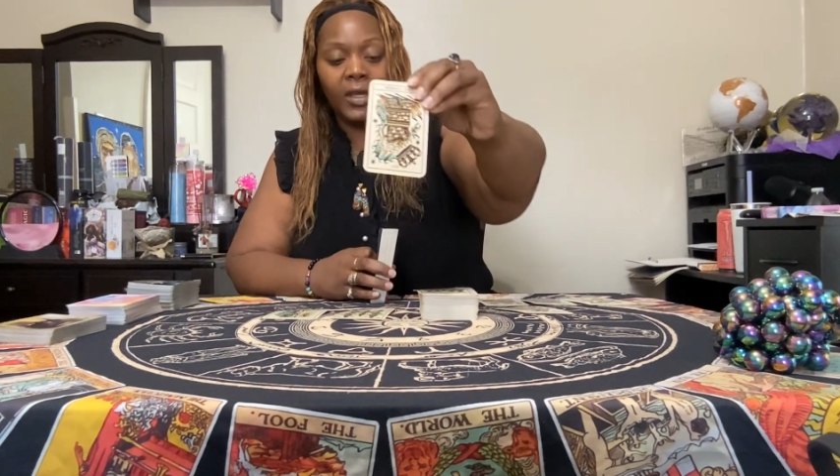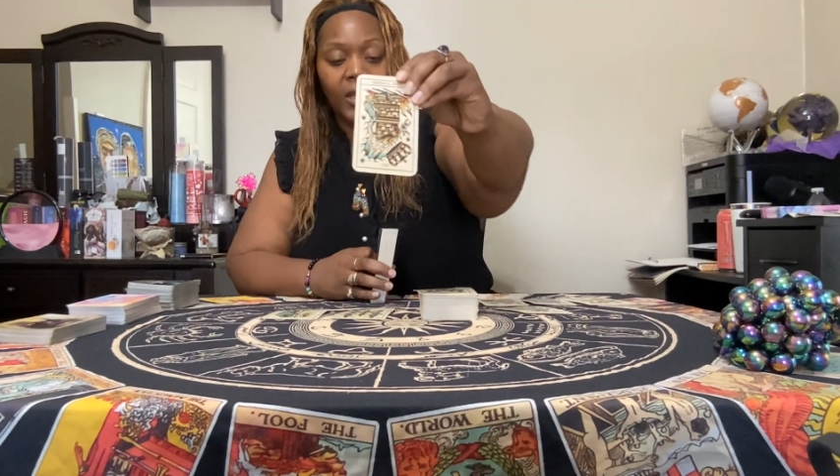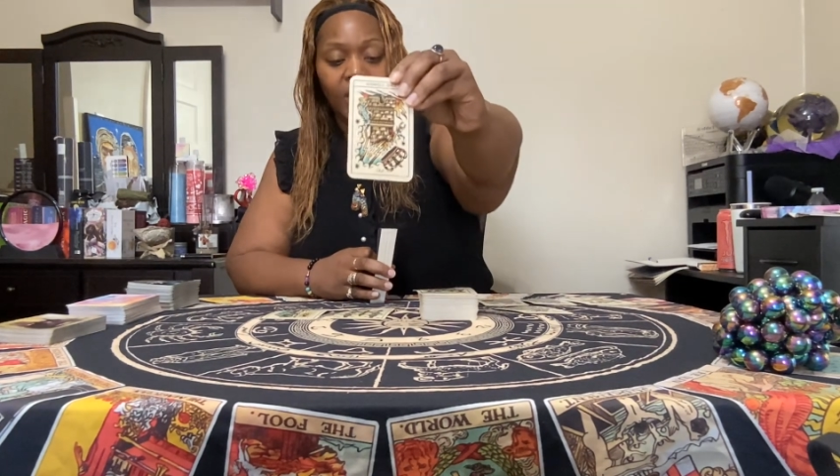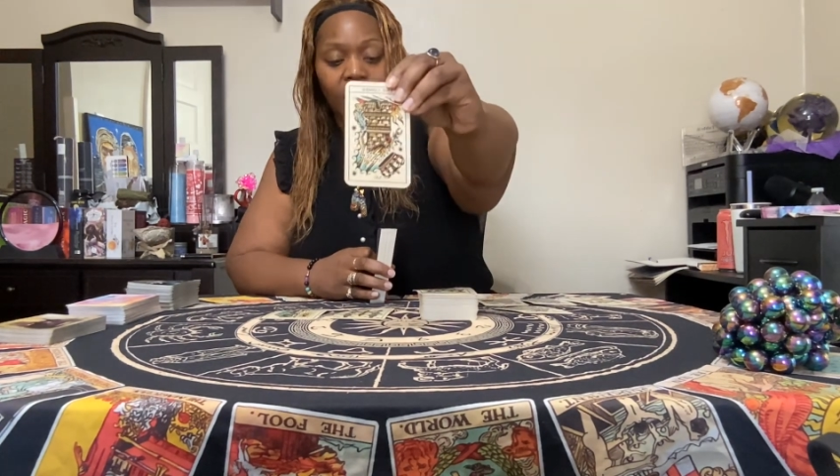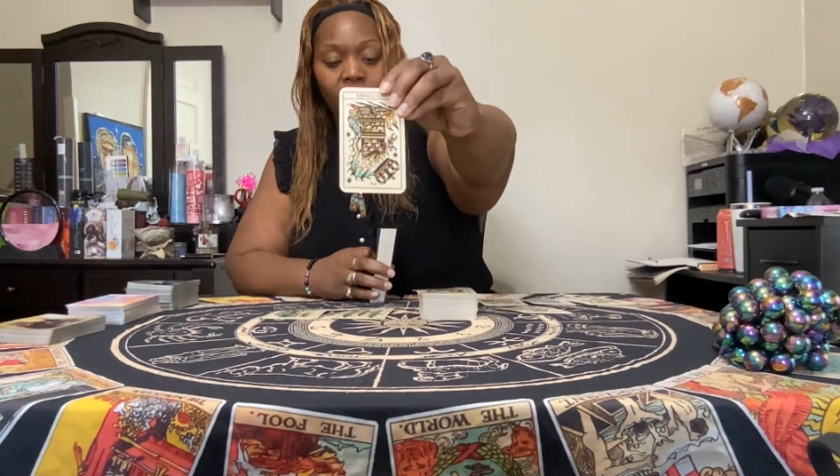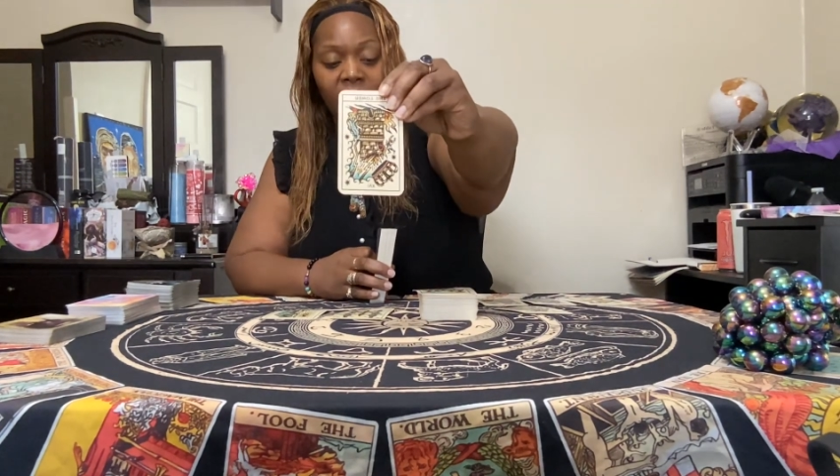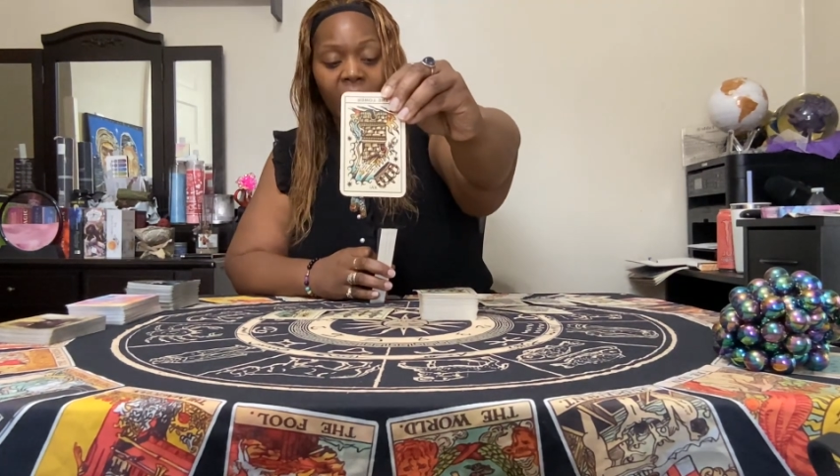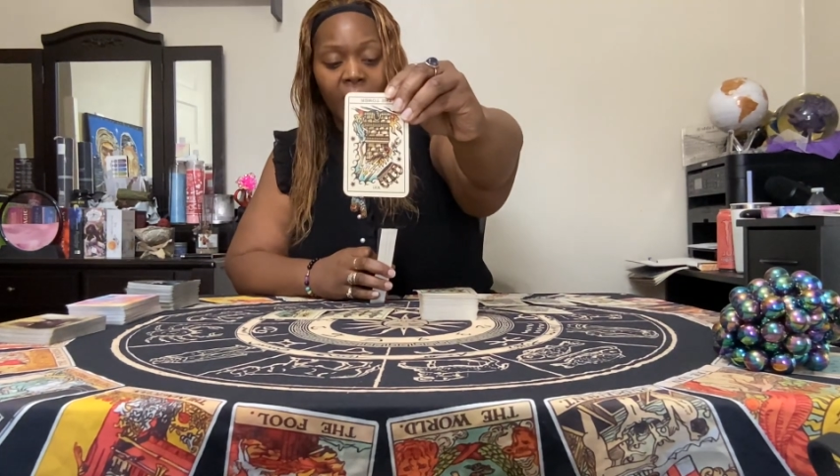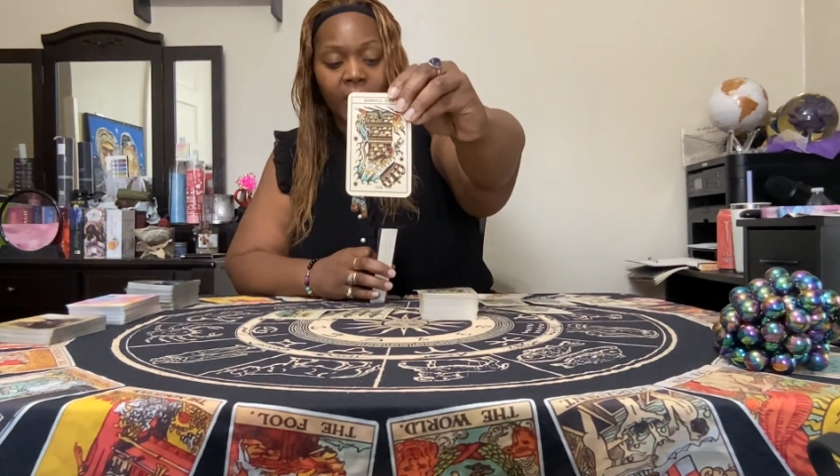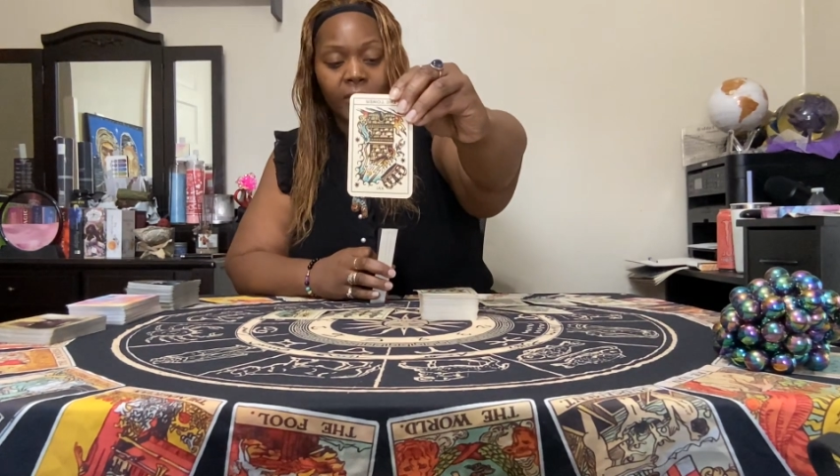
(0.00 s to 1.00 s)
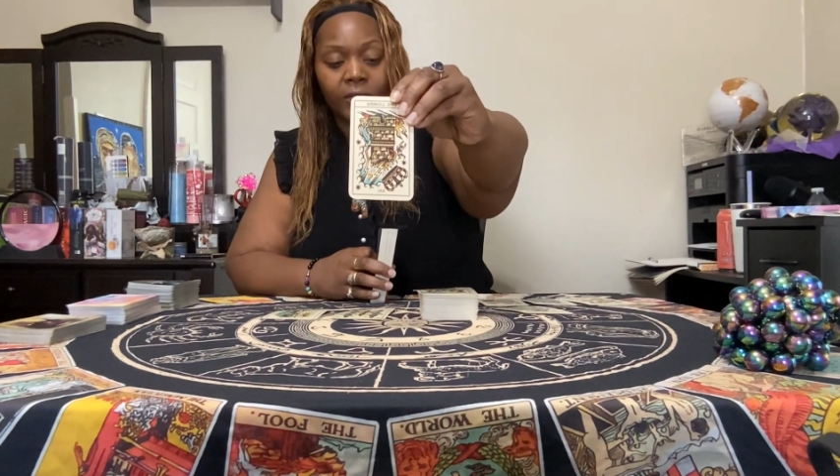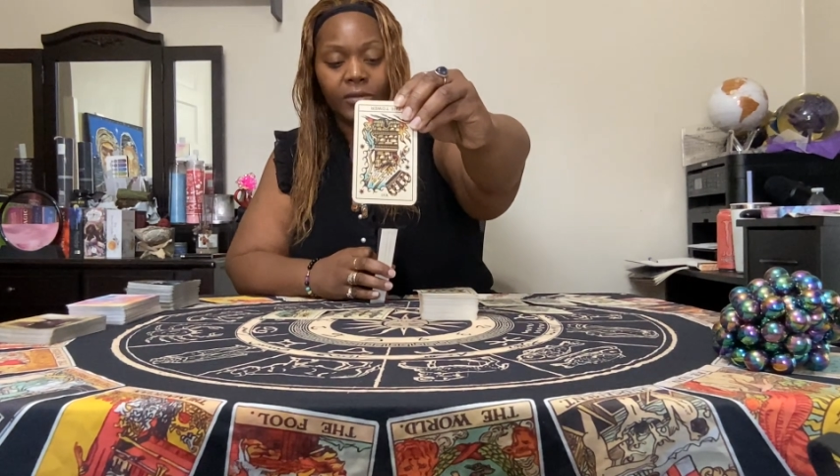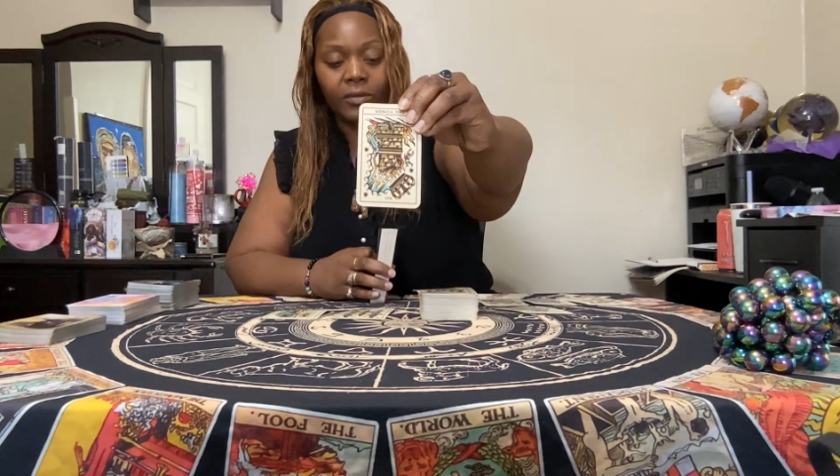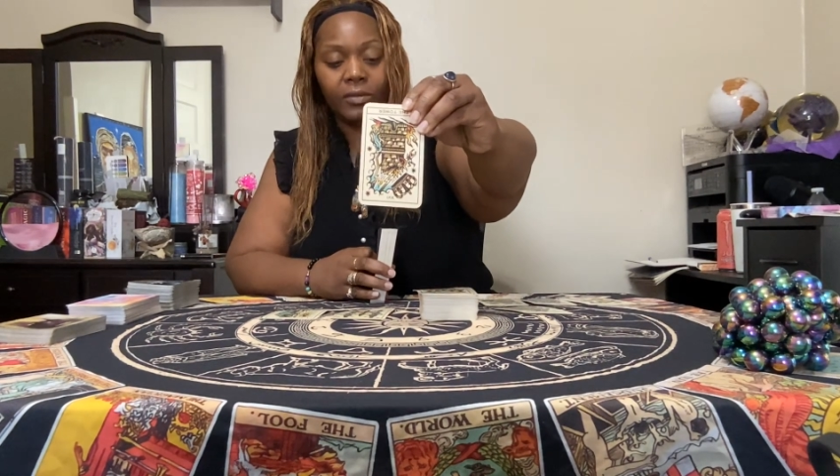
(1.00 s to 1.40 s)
in the reverse.